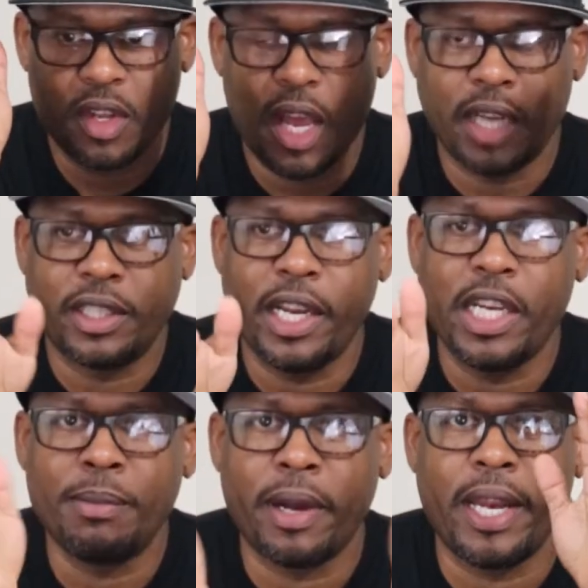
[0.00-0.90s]
I
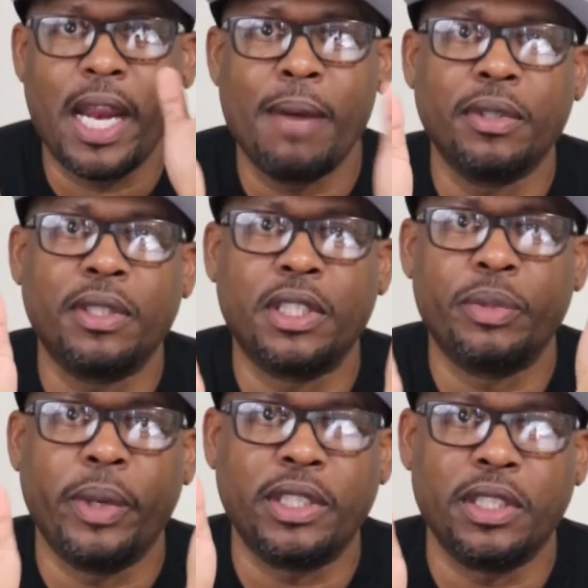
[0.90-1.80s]
changed my camera
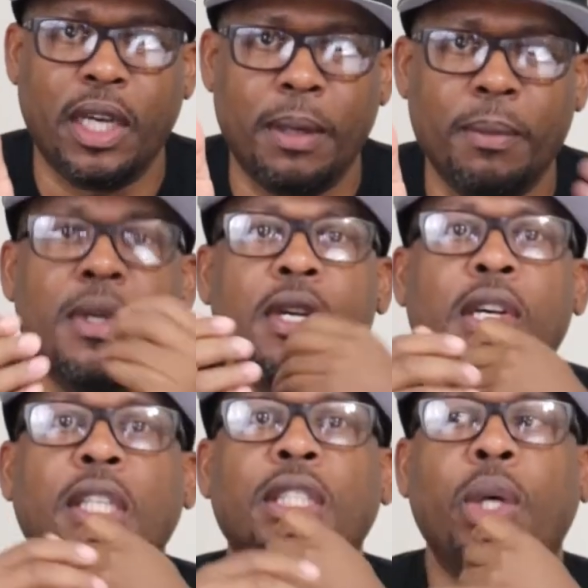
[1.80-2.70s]
situation up
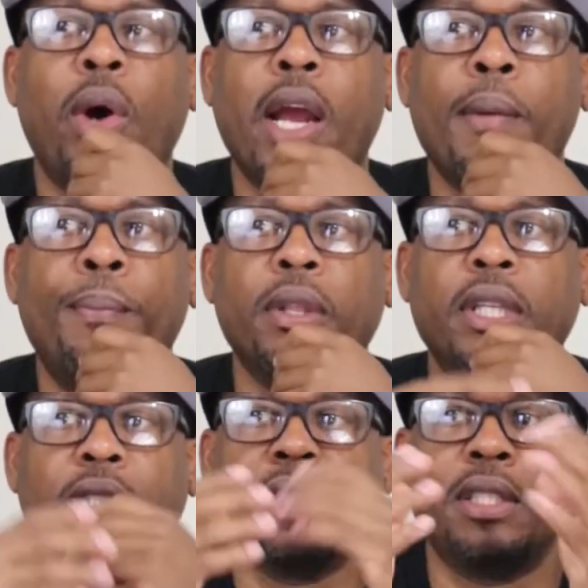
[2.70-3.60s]
so I can put
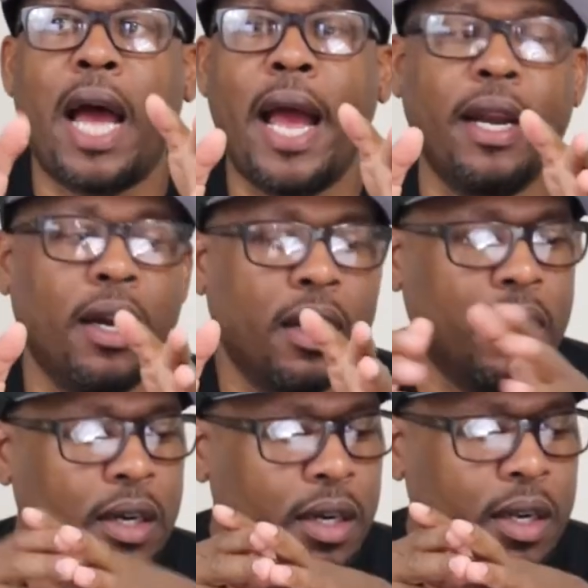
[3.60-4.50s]
this entire
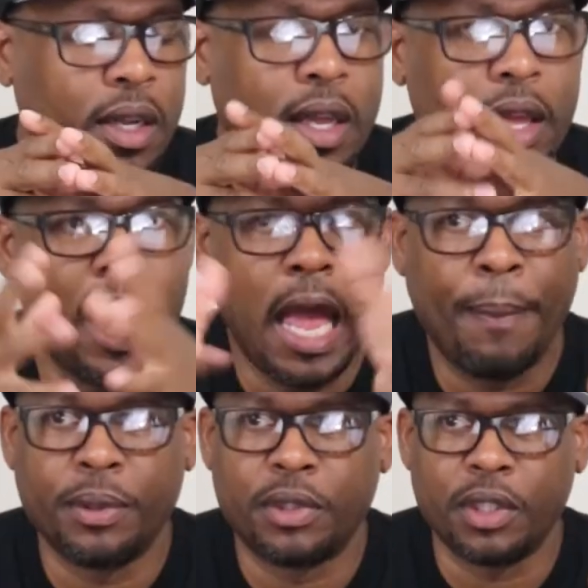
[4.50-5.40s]

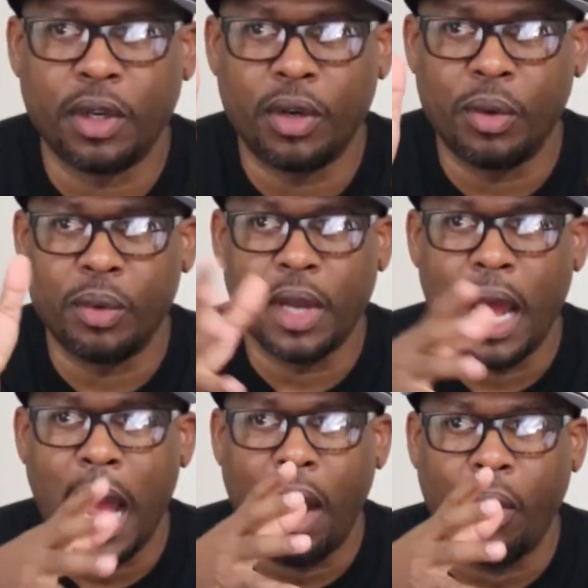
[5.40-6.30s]
episode
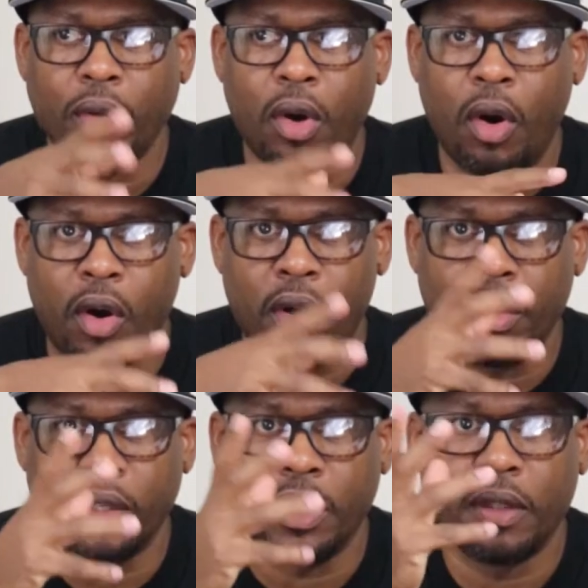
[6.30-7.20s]
out
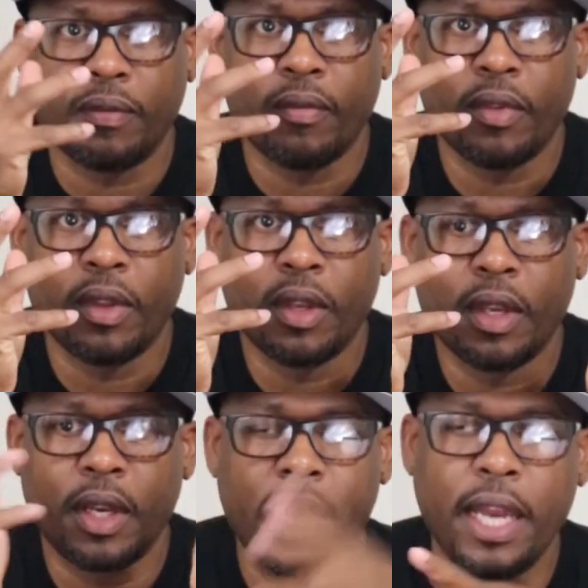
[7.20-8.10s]
on
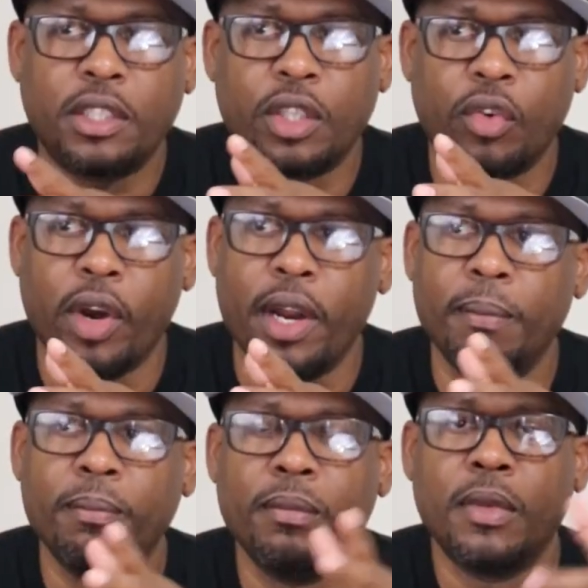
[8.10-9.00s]

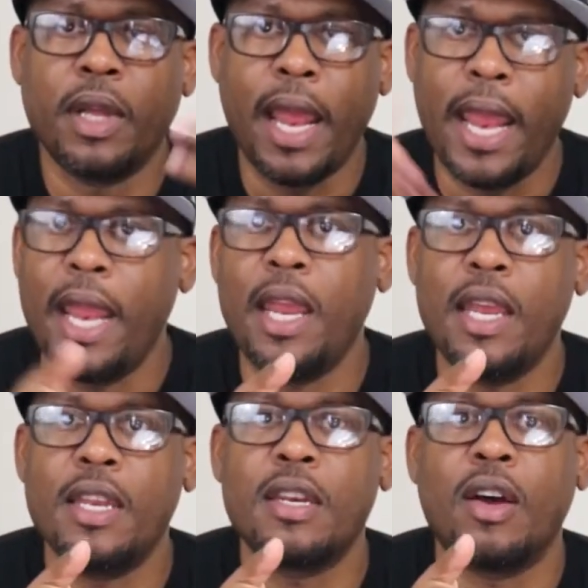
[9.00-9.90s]
Instagram
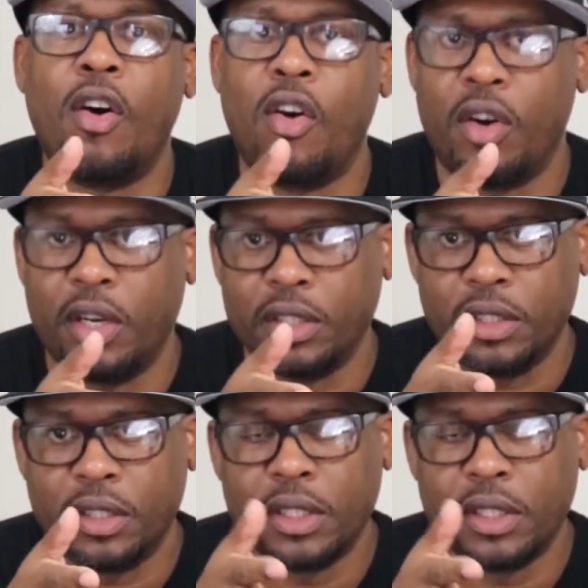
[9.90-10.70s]
and on